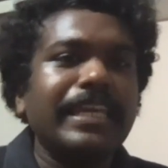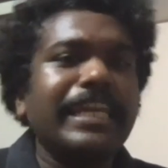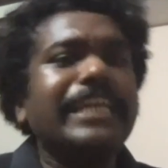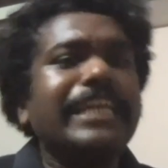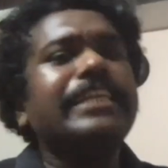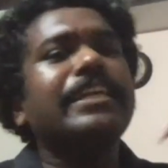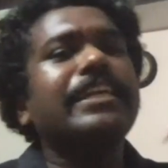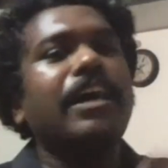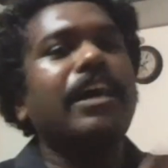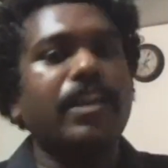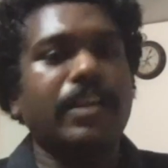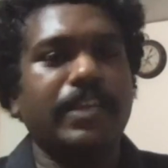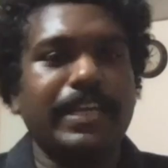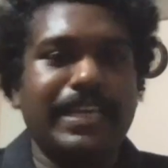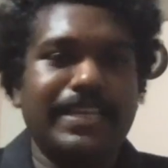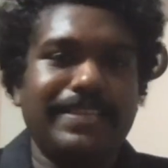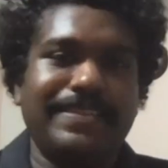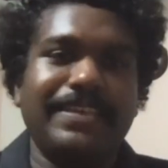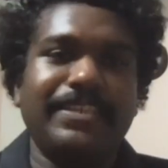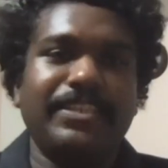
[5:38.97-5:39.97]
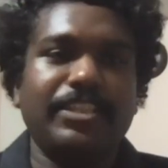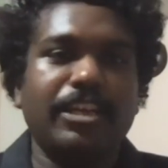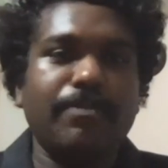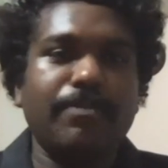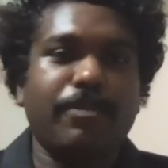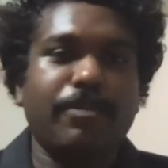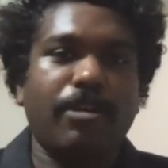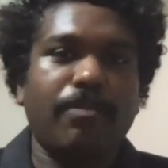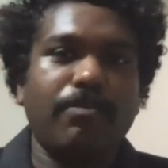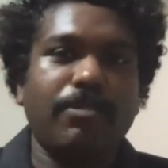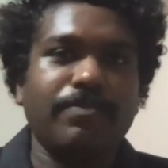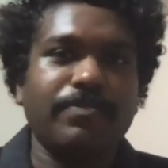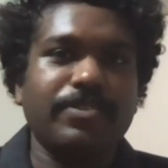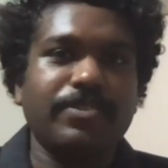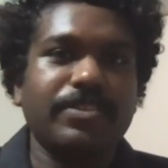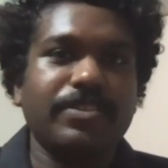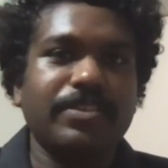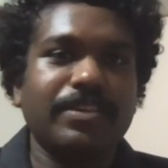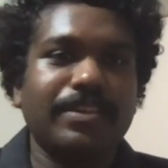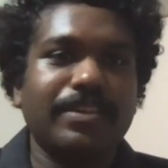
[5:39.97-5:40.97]
intra-organizational
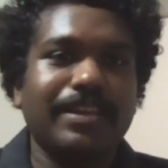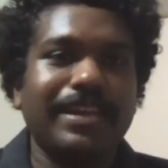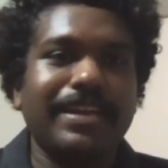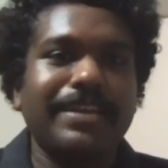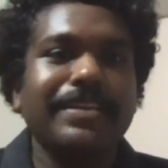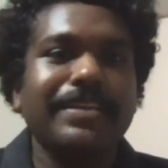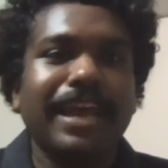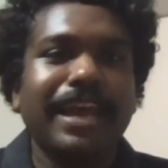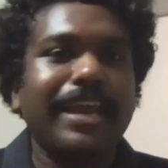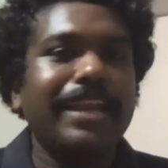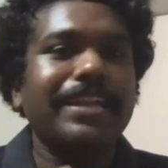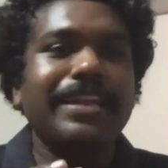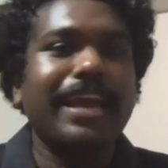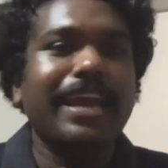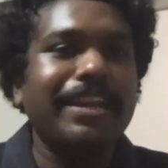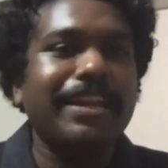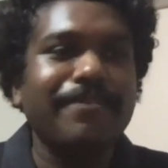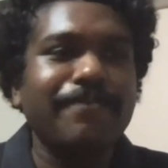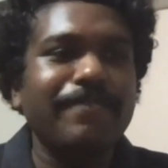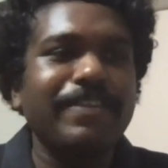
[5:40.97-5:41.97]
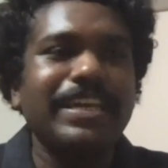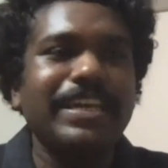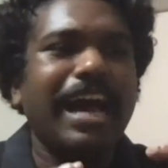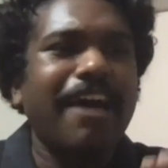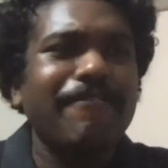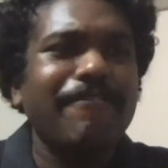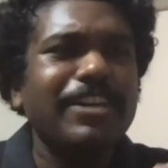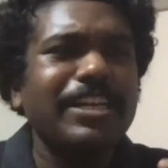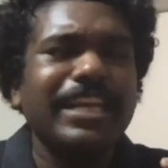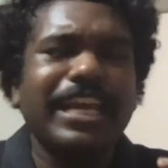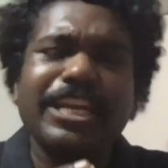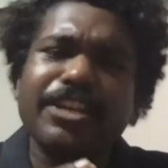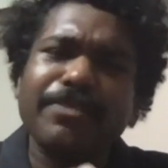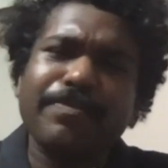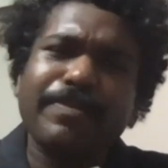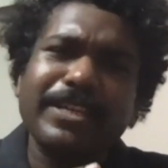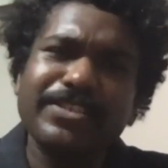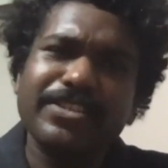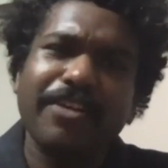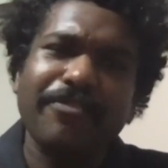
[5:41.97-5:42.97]
problems, right? And, and we haven't,
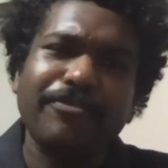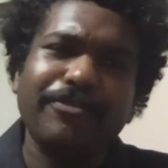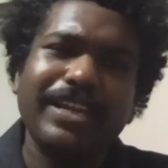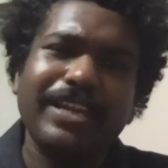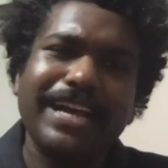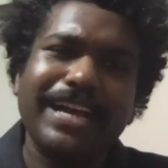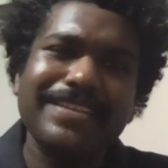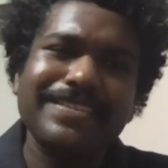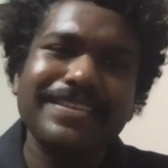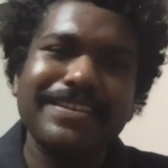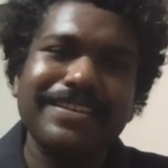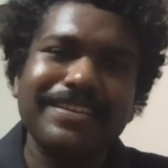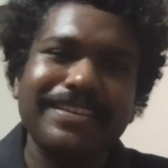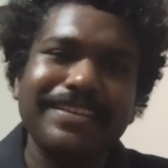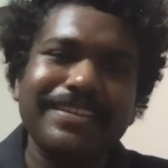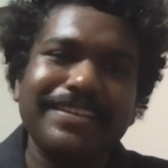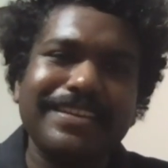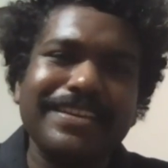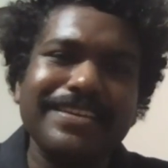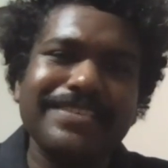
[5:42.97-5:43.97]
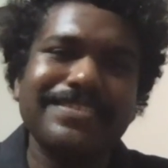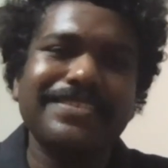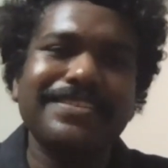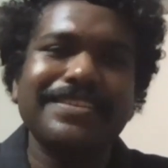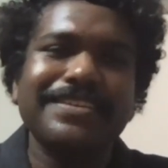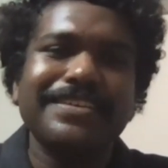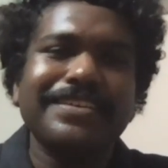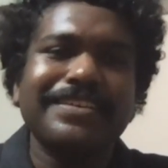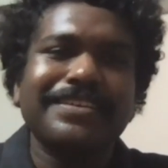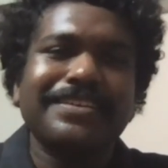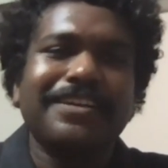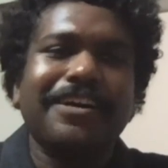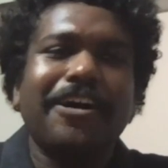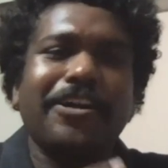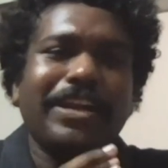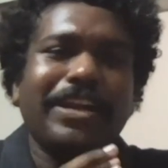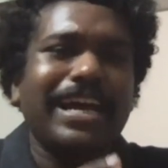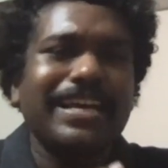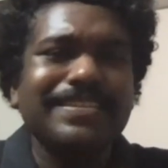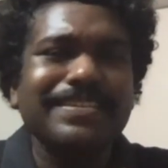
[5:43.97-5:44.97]
enterprise software hasn't realized
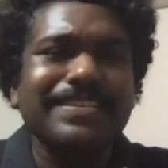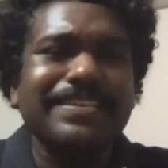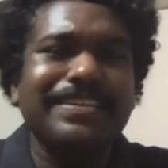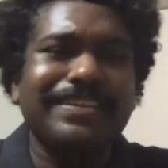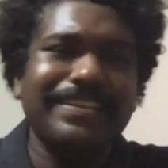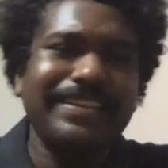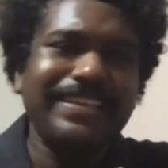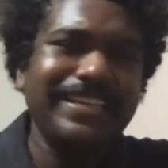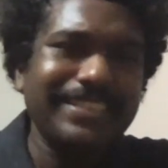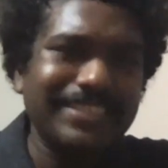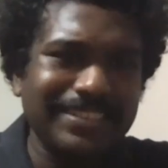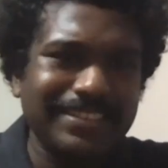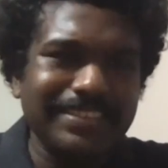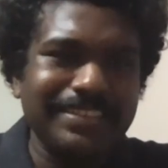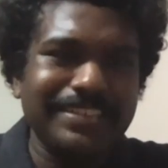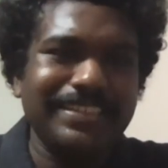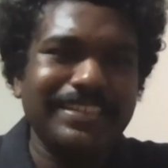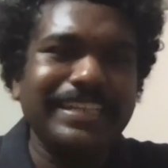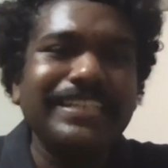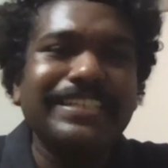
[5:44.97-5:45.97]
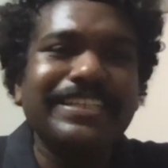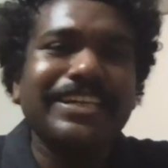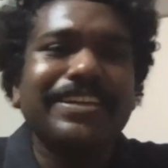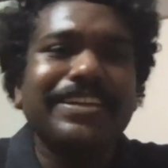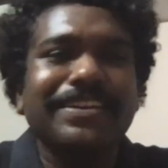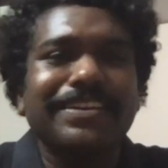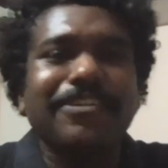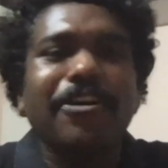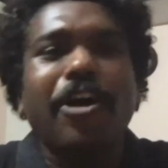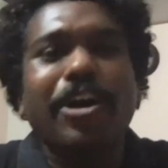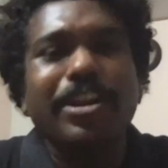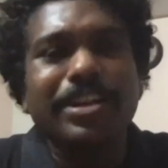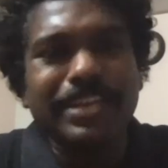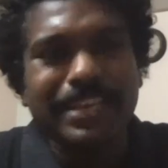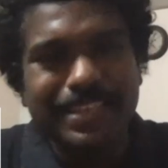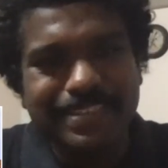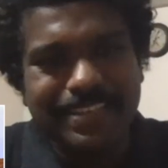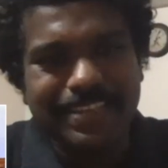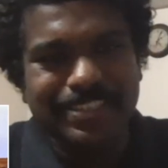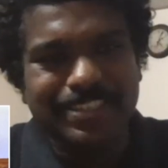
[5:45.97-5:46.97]
or hasn't reached
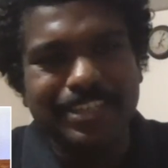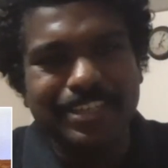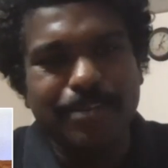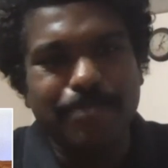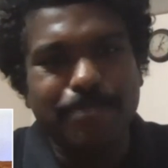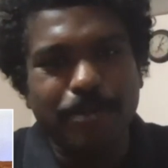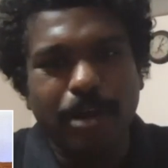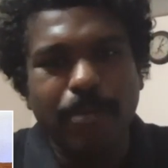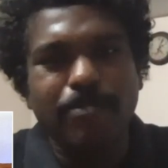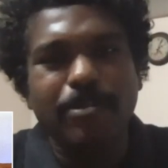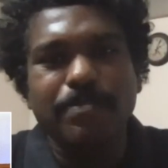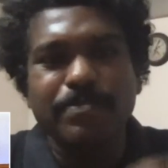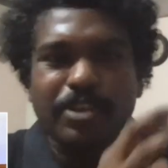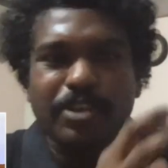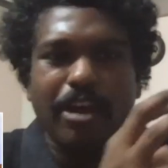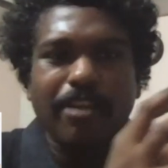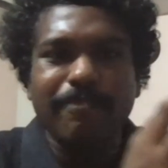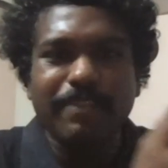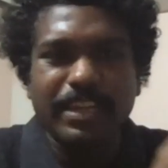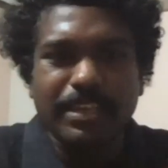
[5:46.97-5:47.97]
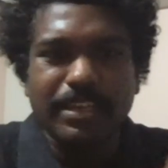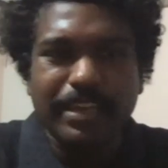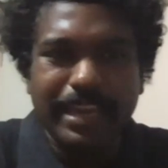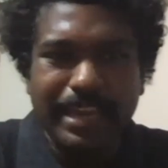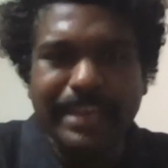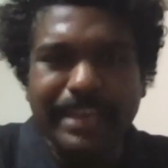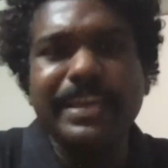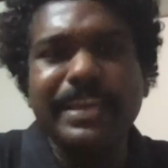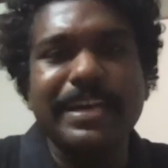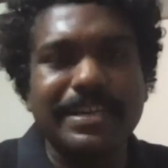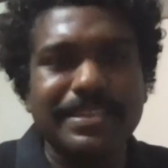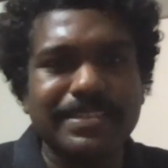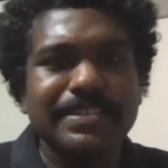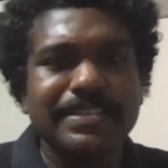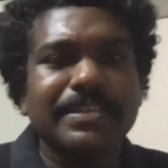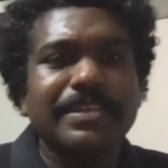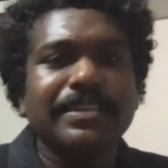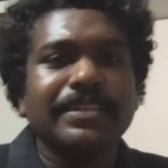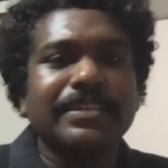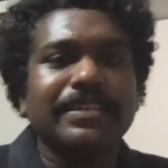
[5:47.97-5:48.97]
inter-organizational problem solving areas,
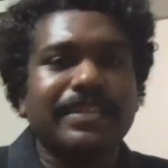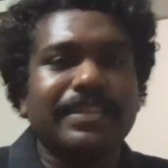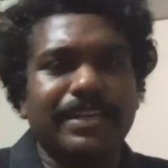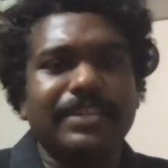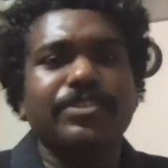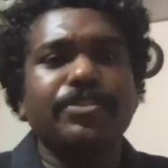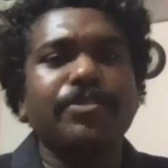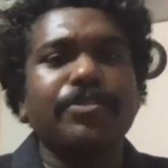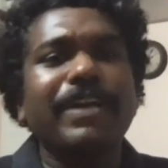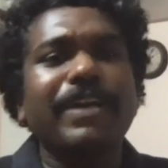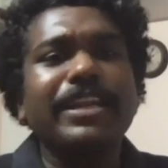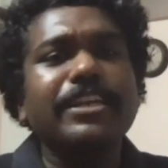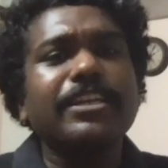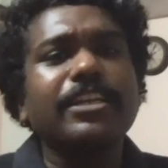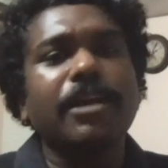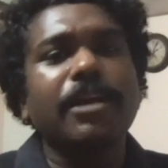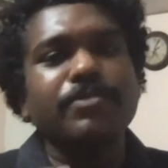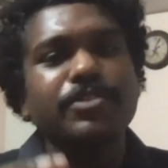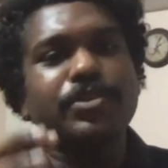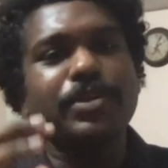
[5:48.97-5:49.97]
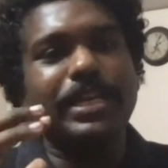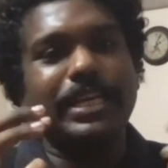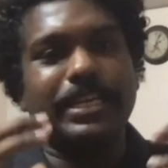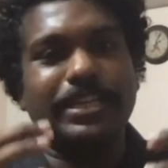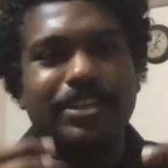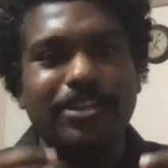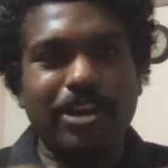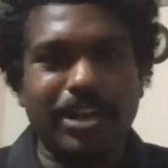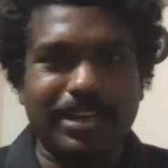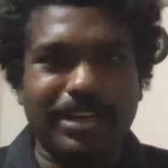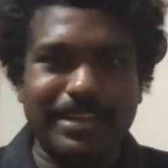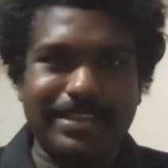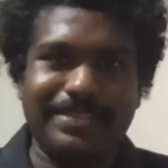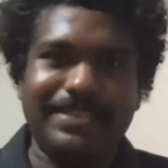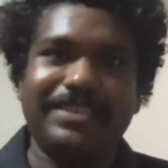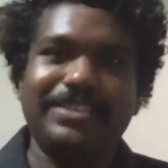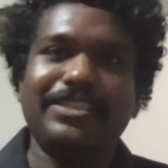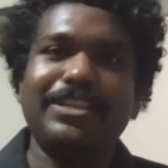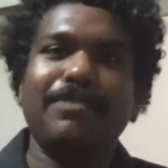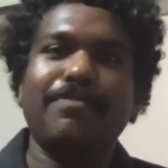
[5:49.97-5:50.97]
right? So when it comes to
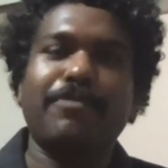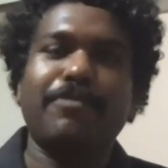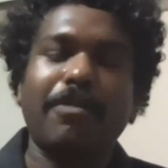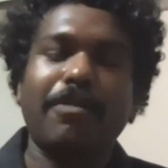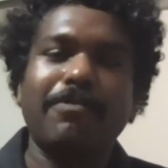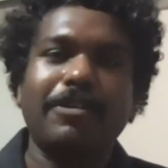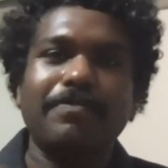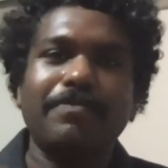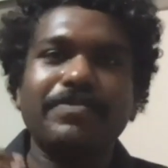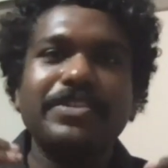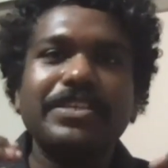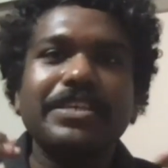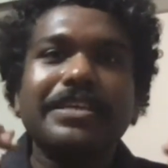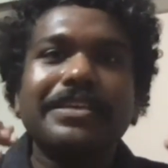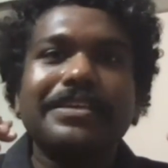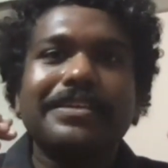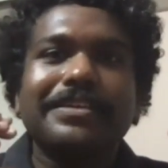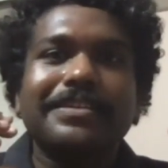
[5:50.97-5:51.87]
intra-organizational problems,